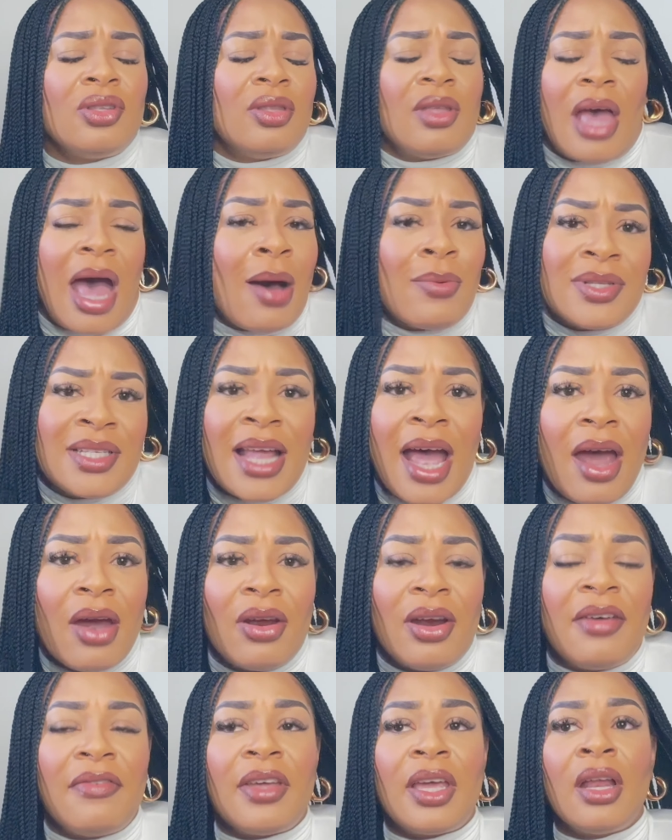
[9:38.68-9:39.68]
I was
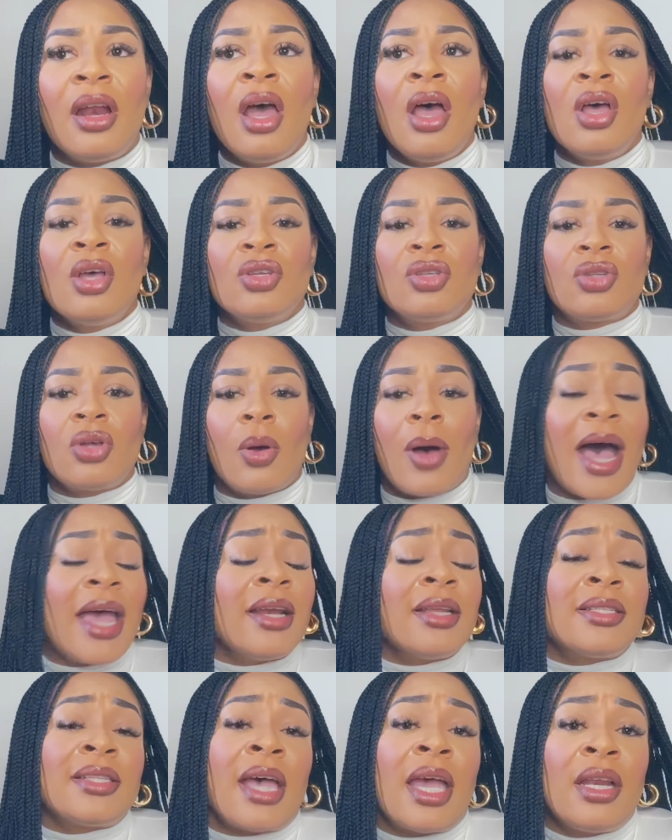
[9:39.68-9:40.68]
tired of it. So I
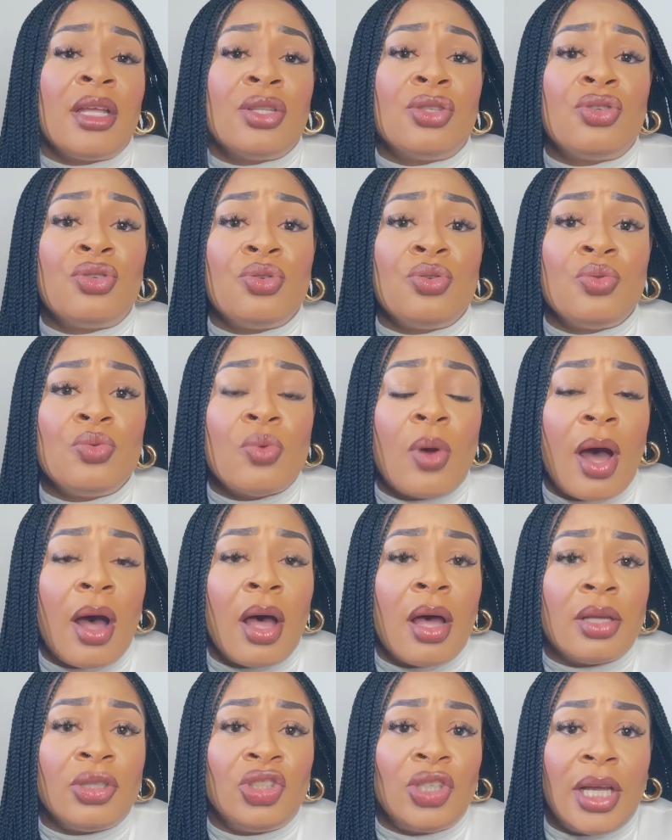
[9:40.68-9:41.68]
decided
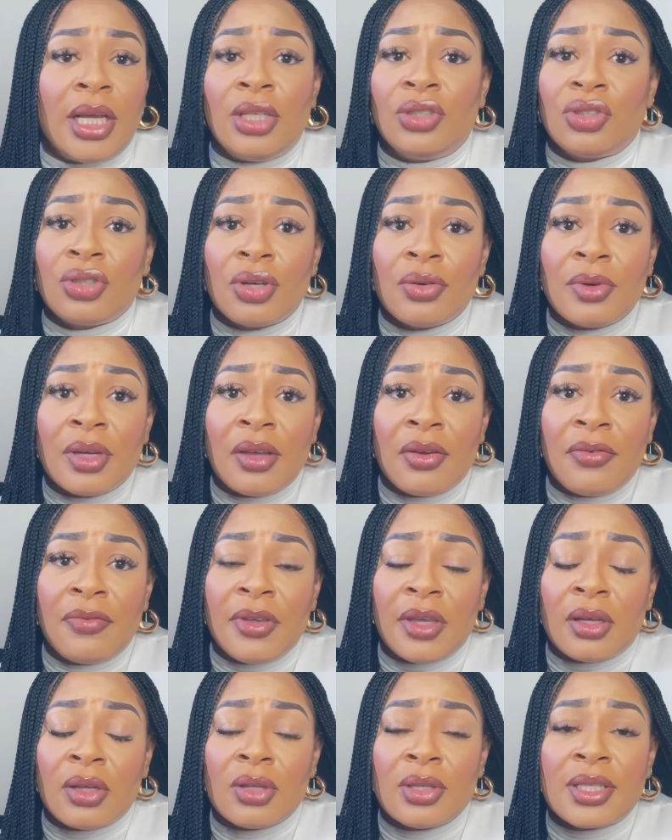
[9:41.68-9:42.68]
to change career
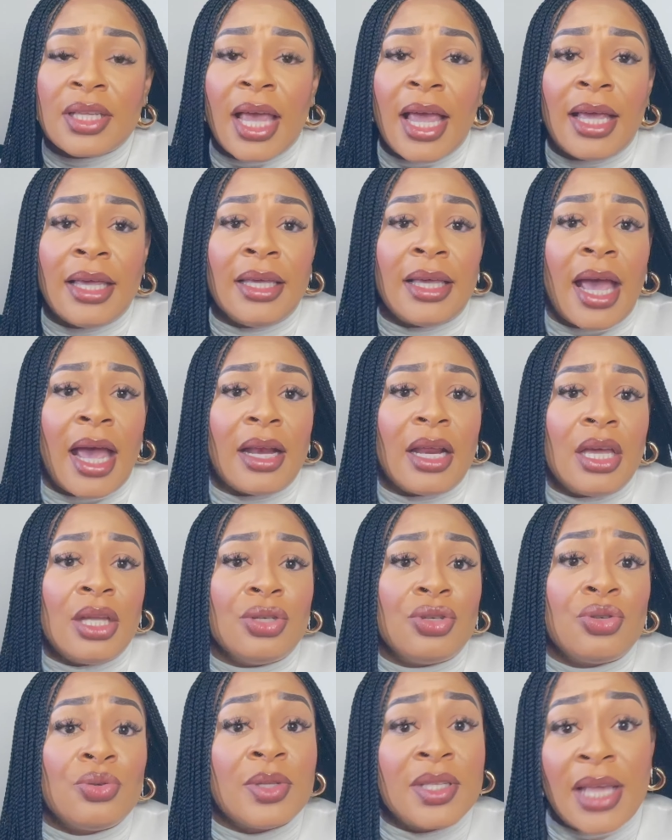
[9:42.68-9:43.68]
fields and get
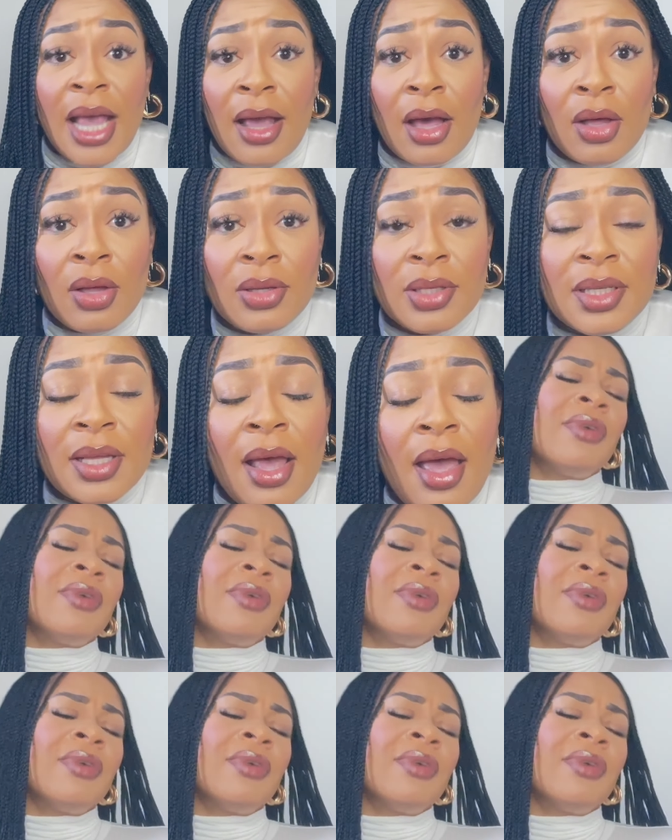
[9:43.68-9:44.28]
into sales.